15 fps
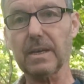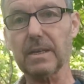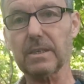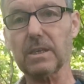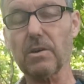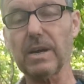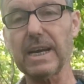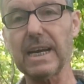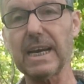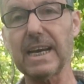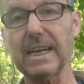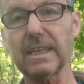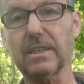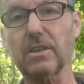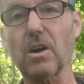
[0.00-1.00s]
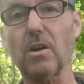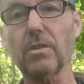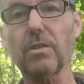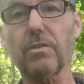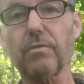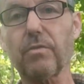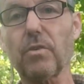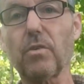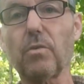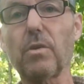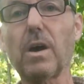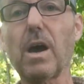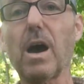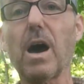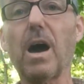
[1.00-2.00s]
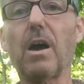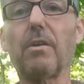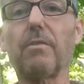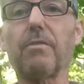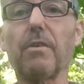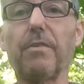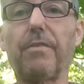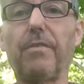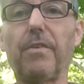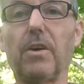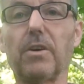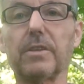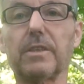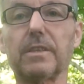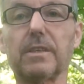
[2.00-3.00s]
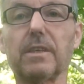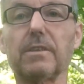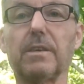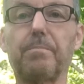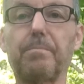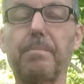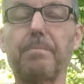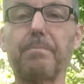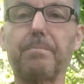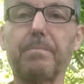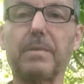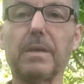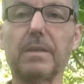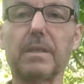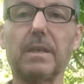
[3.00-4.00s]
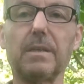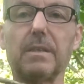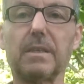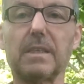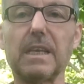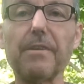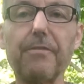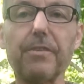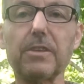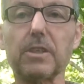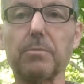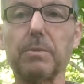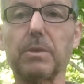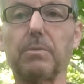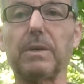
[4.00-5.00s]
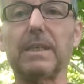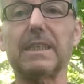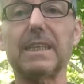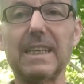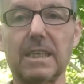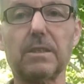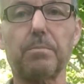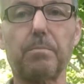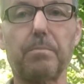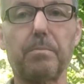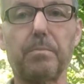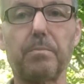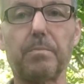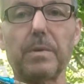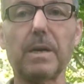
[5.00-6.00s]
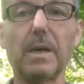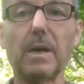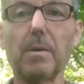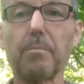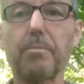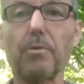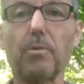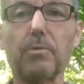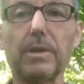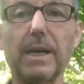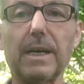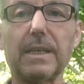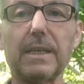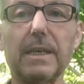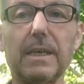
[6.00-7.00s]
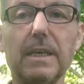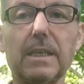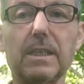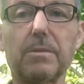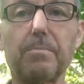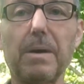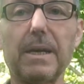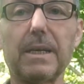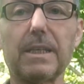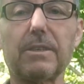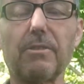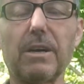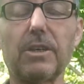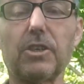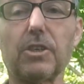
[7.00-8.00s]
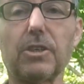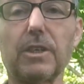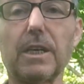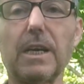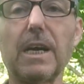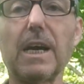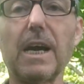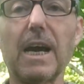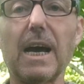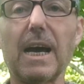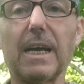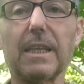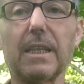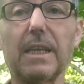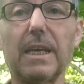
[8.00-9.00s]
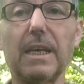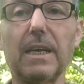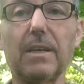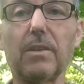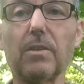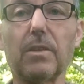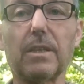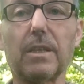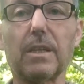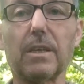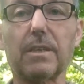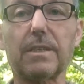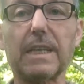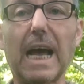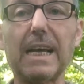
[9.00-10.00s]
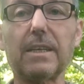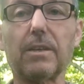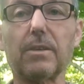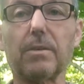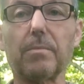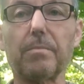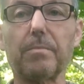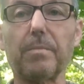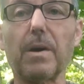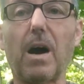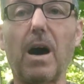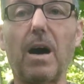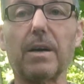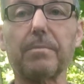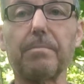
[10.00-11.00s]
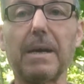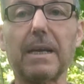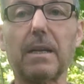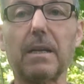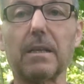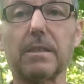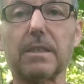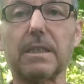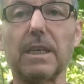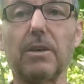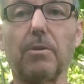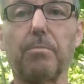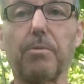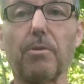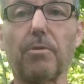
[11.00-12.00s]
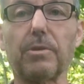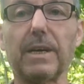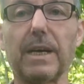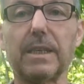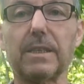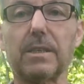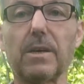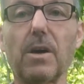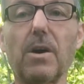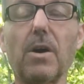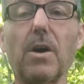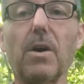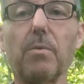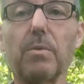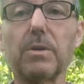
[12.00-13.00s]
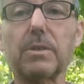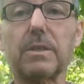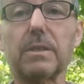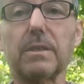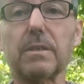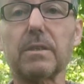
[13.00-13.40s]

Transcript: So it had gone through over a foot. So the difference between this broadhead penetration and the standard hard metal steel broadheads was